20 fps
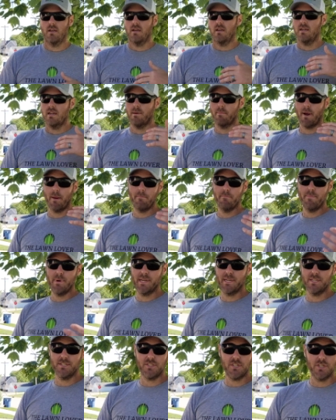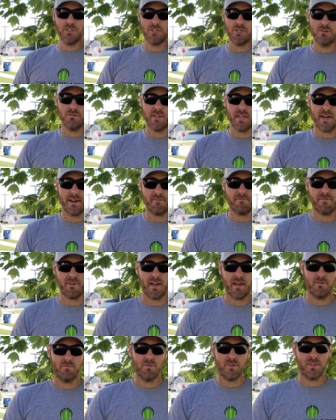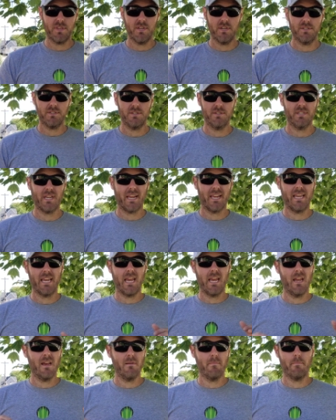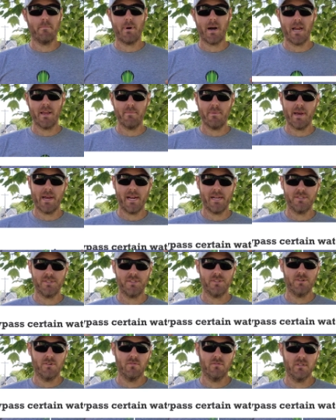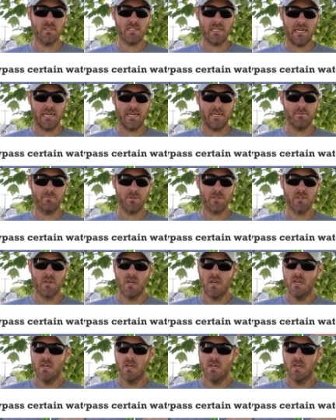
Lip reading: Now my biggest issue that I found with this is I can't bypass certain times.